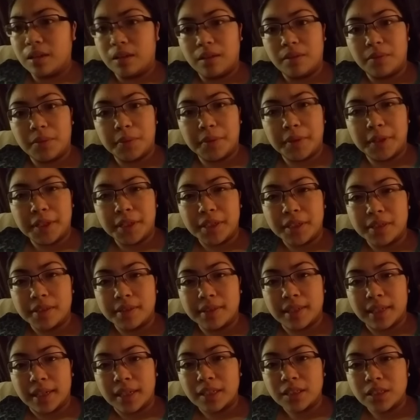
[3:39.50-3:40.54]
only
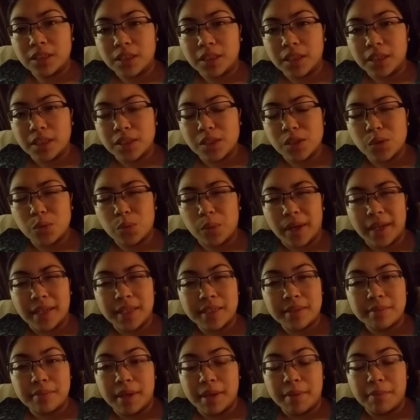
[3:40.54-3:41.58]
like took in
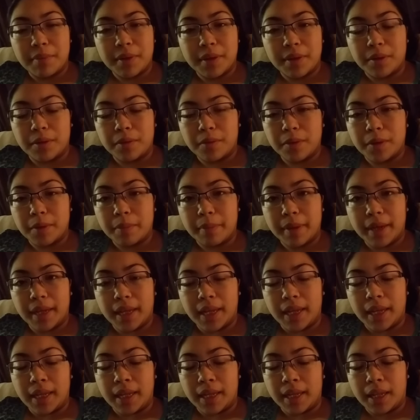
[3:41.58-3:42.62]
twice my pill for
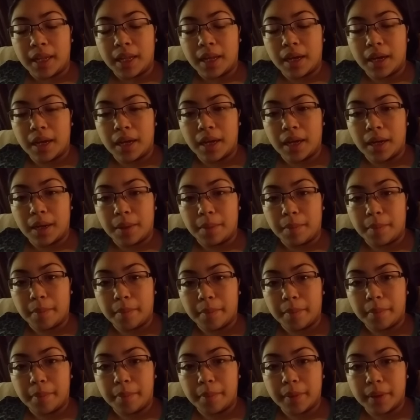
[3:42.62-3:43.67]
pain,
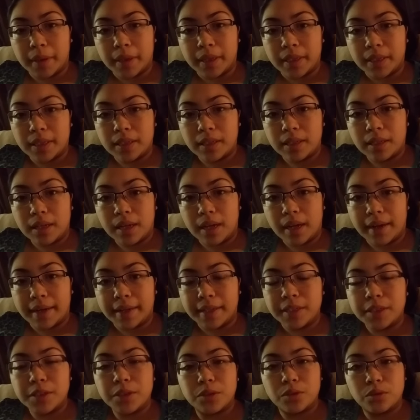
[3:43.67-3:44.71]
but
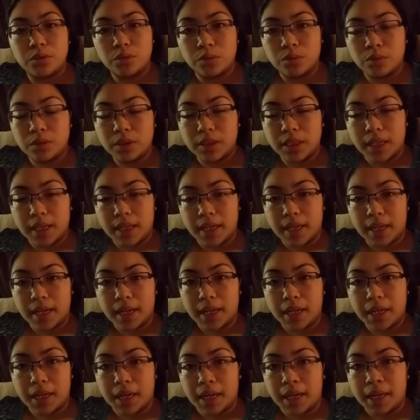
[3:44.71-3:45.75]
I do take it
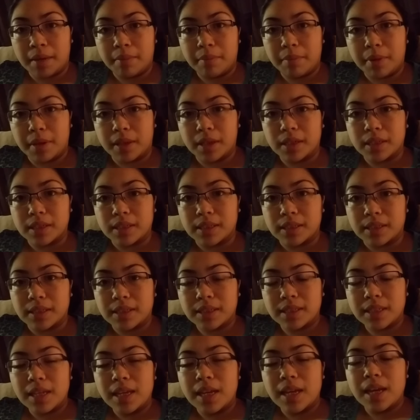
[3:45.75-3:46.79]
at night because
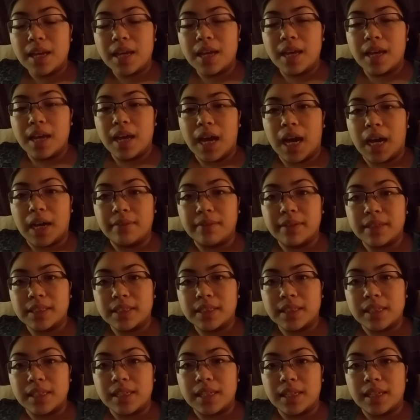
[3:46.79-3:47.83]

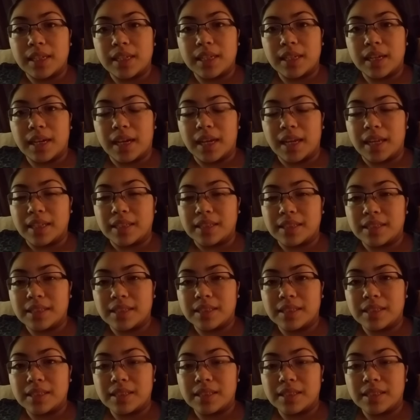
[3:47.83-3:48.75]
obviously it's